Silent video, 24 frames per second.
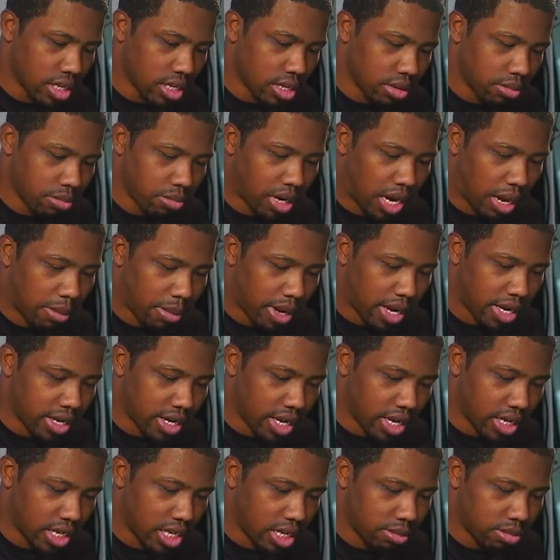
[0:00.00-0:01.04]
But I might
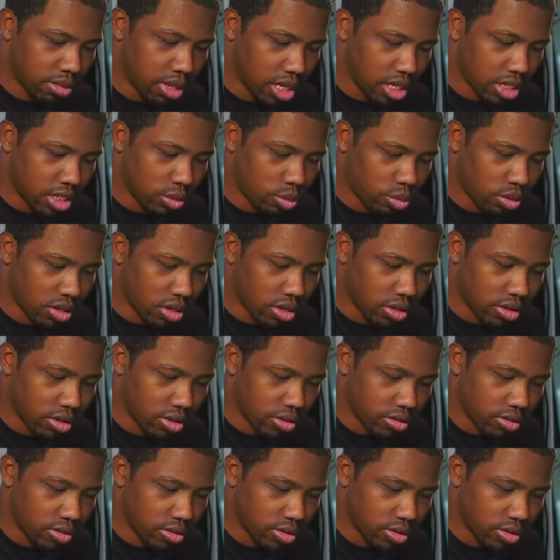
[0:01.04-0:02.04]
not keep that swirl though.